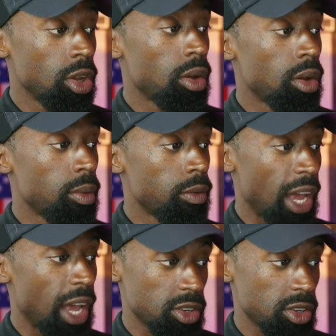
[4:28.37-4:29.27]

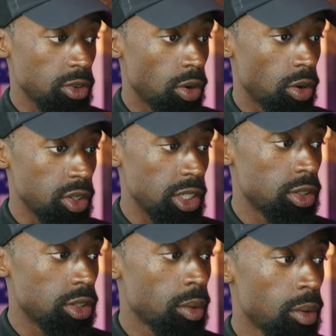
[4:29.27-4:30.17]
factories overseas,
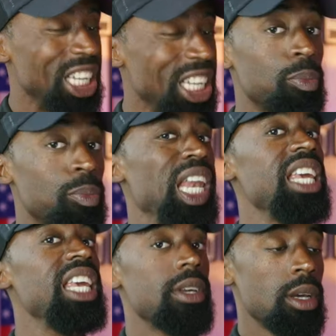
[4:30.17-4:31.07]
please believe it,
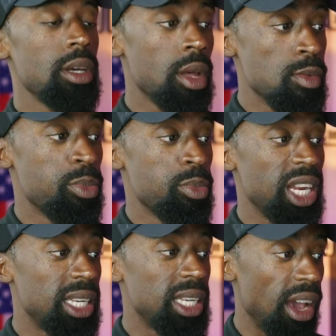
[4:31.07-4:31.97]
but it
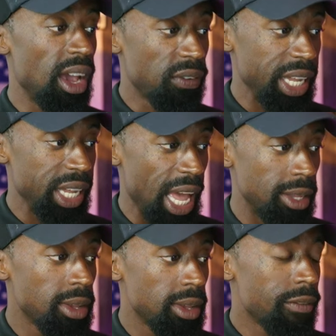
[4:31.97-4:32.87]
definitely has
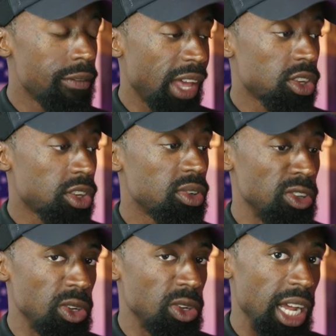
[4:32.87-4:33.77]
factories in the United
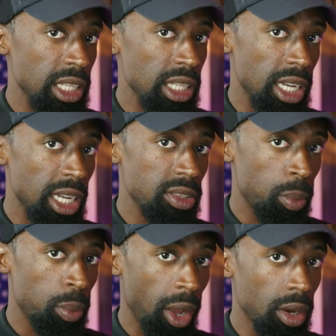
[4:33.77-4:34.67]
States of
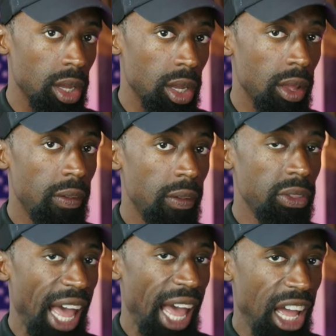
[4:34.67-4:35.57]
America to
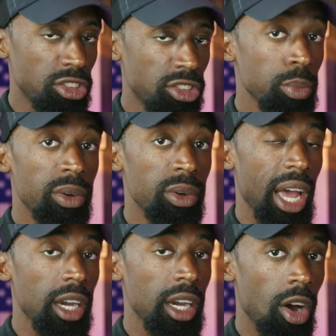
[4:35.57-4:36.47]
actually provide
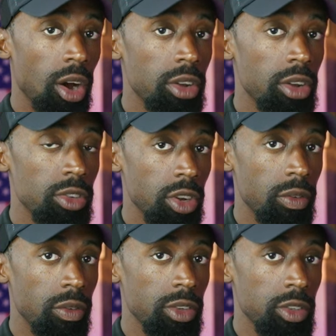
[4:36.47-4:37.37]
cars and
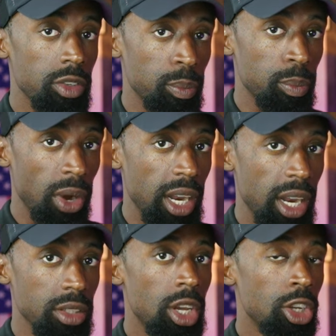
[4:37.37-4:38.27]
services and products
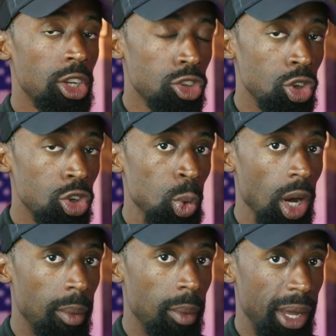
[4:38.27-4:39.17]
to
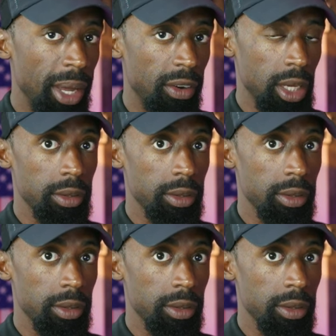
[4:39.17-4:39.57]
Americans.